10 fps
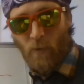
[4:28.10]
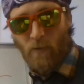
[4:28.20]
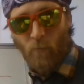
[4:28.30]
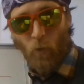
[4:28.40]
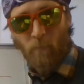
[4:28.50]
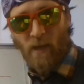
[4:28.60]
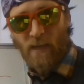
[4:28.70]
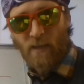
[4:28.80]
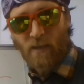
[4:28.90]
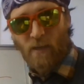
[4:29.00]
We're back.
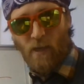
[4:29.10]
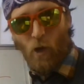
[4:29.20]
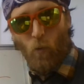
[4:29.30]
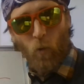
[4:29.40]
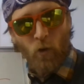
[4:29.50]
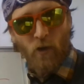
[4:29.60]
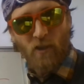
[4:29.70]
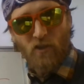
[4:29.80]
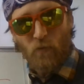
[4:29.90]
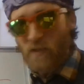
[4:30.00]
We're going to
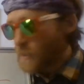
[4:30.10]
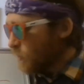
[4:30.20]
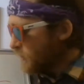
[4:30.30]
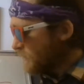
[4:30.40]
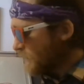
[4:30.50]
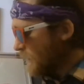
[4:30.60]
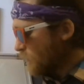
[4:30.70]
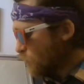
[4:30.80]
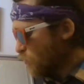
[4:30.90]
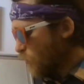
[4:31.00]
do this one together.
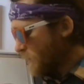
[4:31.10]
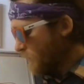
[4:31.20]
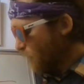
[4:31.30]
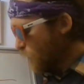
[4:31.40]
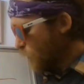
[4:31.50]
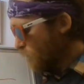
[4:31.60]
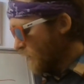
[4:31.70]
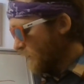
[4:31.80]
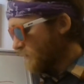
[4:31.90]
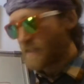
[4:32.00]
24
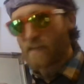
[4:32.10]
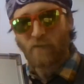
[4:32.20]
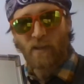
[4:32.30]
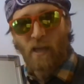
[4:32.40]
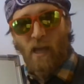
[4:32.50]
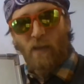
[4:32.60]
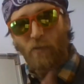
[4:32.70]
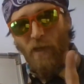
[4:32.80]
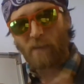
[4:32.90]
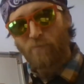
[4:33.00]
minus 7.
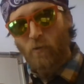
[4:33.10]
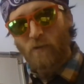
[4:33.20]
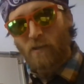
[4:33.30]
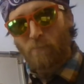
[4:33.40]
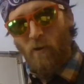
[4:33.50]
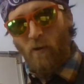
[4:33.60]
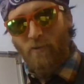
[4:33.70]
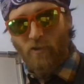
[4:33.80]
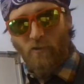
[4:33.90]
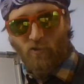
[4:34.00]
They've broken apart
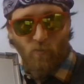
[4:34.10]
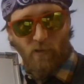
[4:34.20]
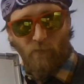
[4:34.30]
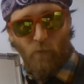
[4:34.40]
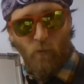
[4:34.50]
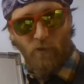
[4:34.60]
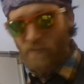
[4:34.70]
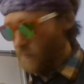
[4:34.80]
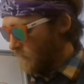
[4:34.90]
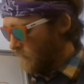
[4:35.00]
24 to
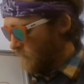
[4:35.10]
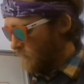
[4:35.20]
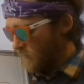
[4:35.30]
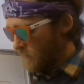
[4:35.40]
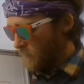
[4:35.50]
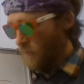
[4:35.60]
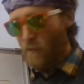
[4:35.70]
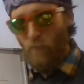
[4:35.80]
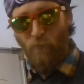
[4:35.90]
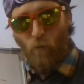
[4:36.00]
say
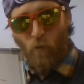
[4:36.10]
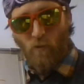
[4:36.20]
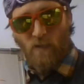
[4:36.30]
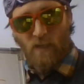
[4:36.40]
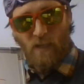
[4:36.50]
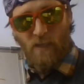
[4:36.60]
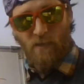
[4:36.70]
14.